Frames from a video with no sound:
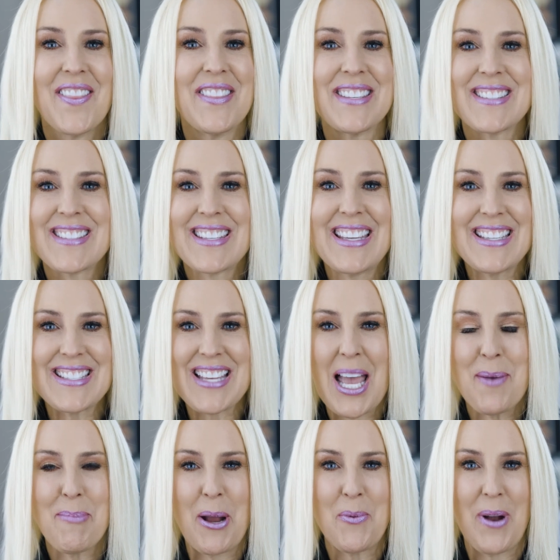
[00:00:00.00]
The skin
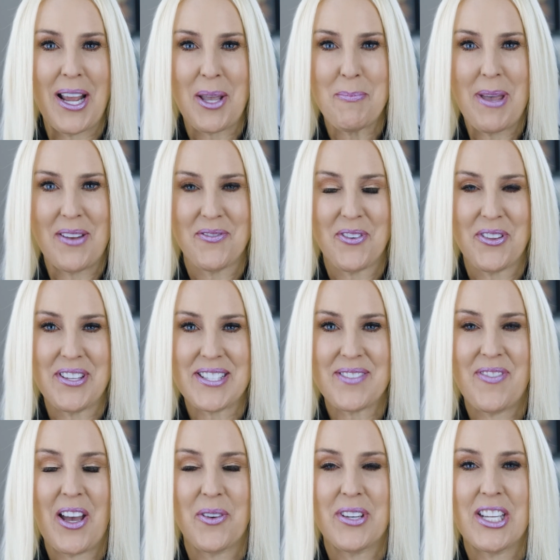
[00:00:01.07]
type I recommend for this
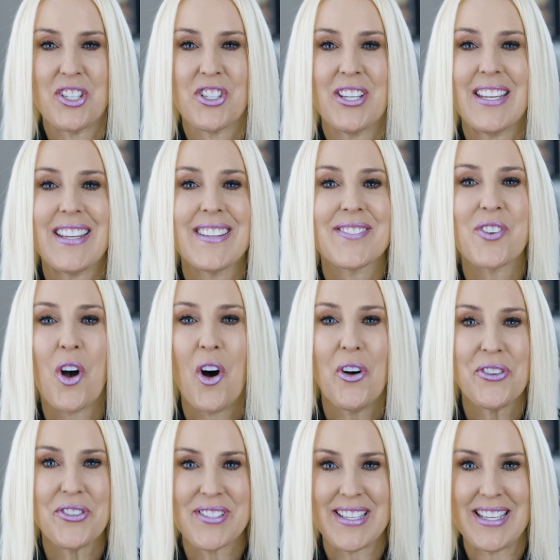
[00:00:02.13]
foundation is
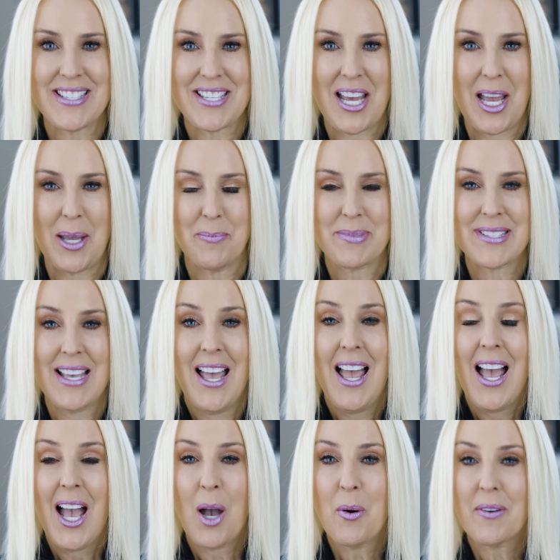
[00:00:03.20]
all skin types.
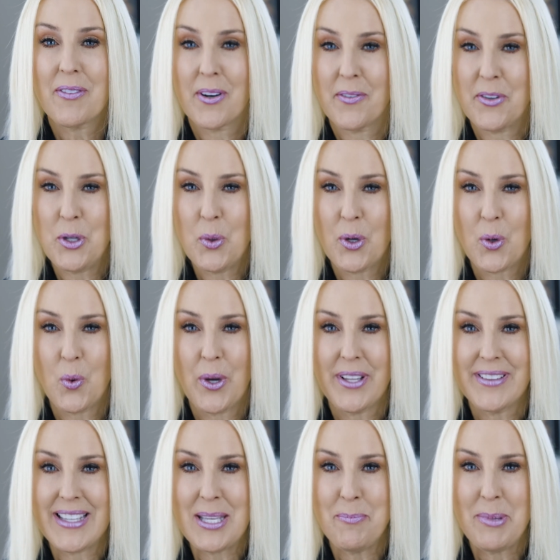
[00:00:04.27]
However, if you are
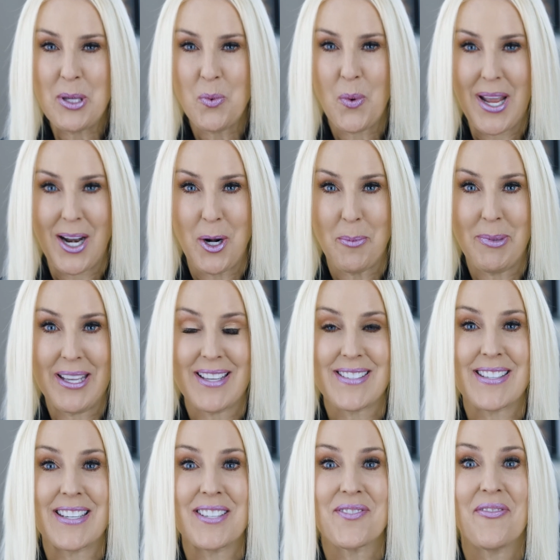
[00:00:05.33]
oily, beware
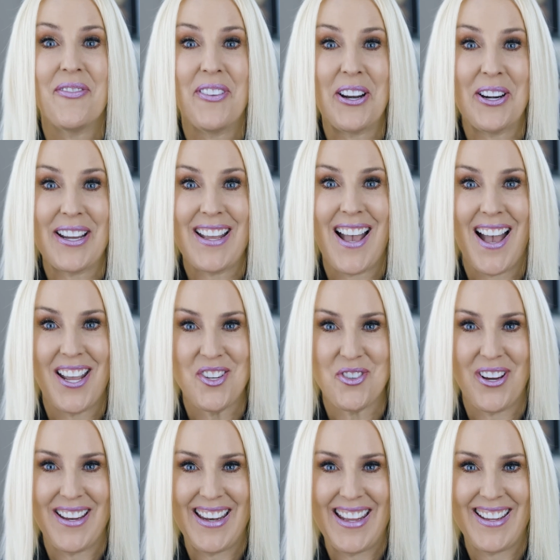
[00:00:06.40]
because it is very
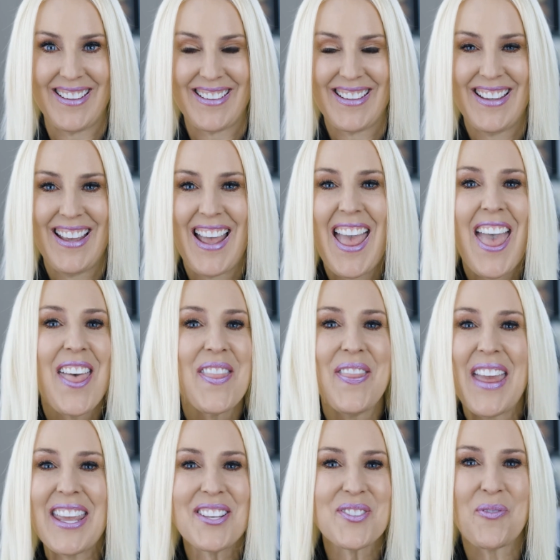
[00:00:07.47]
hydrating.
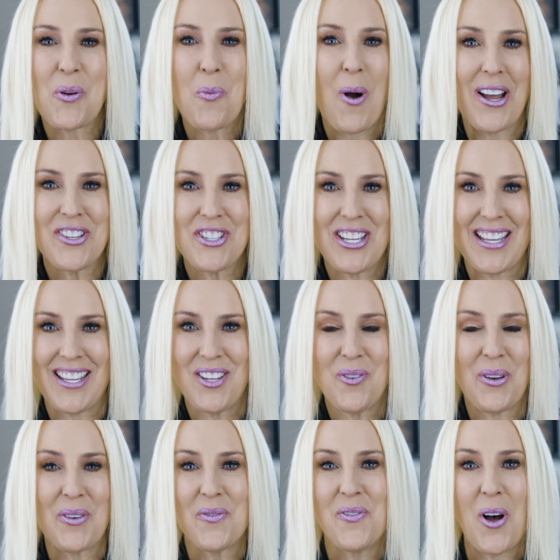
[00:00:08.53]
Thanks for watching. You
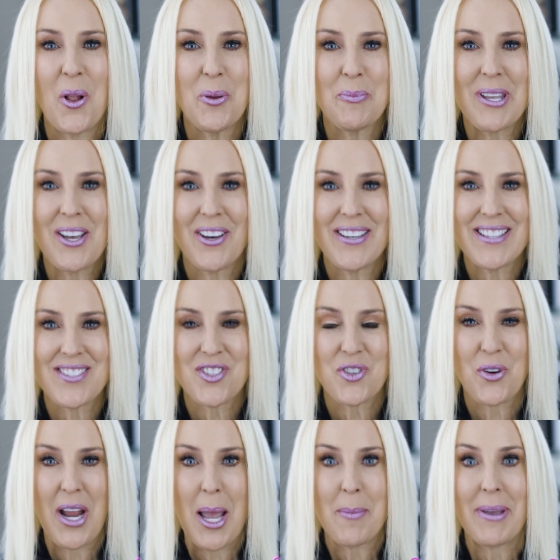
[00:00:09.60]
can follow me on
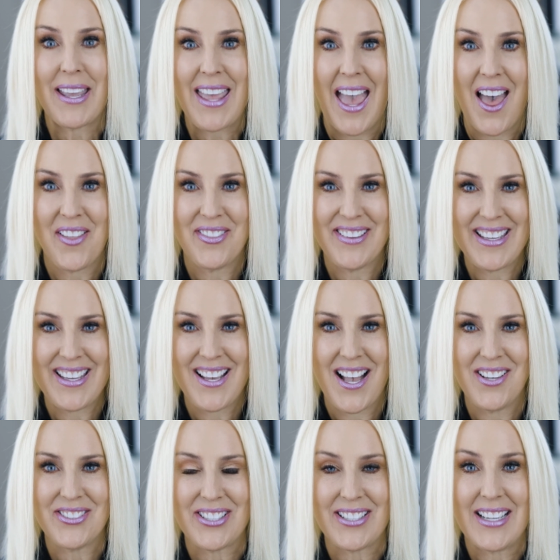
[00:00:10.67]
Instagram at Kathleen
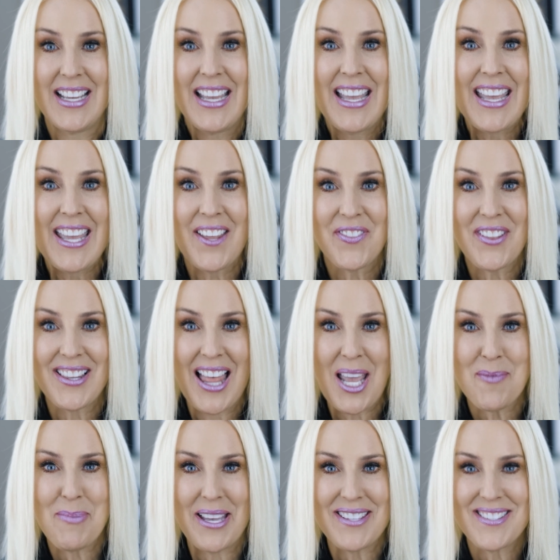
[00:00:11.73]
Color. Hit the
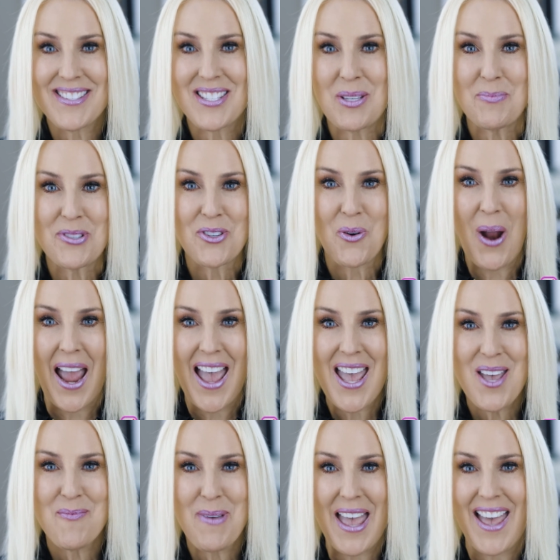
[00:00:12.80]
like button,
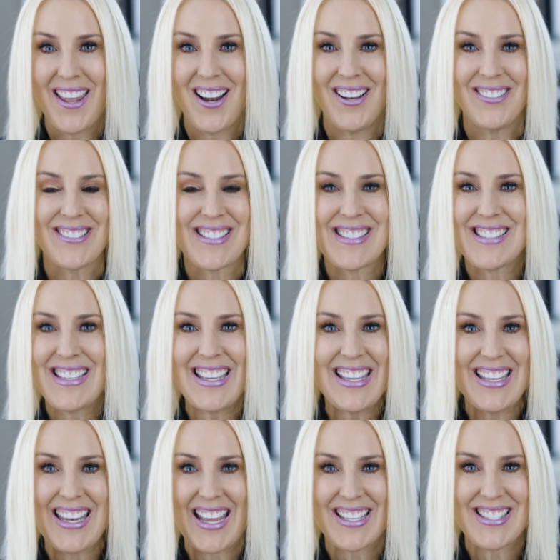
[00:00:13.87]
subscribe, and I'll see
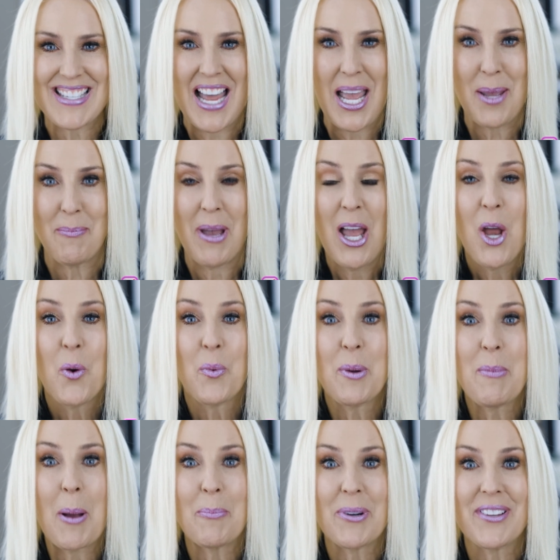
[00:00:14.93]
you next time.
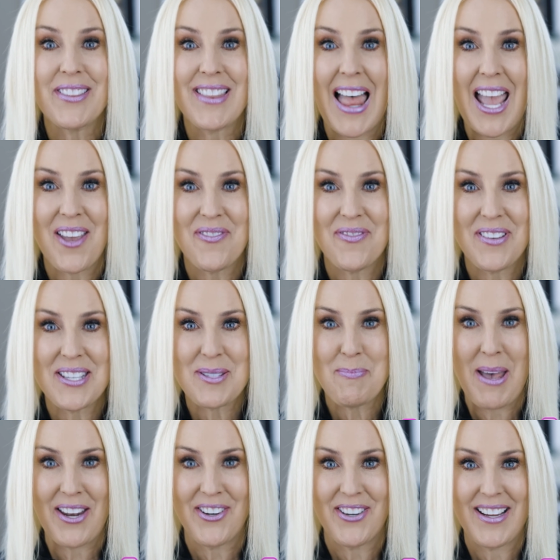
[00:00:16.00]
Remember, life is
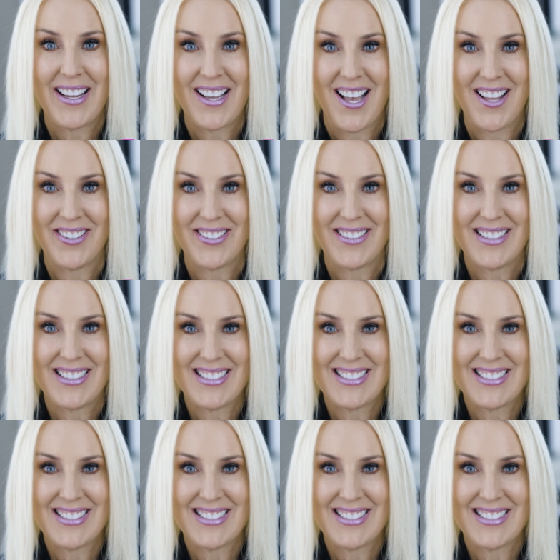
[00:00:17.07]
better in color.